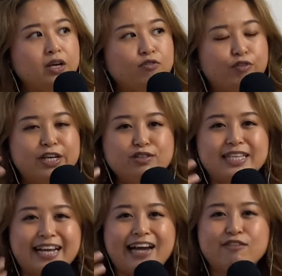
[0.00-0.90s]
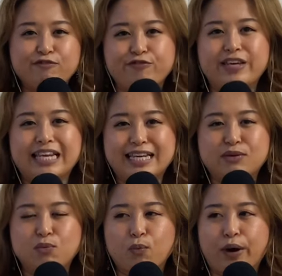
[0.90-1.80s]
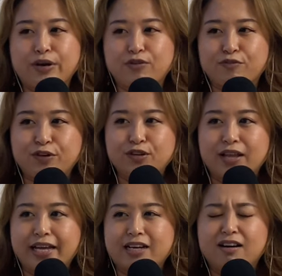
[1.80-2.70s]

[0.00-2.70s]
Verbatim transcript: reduce that kind of feeling where you feel like,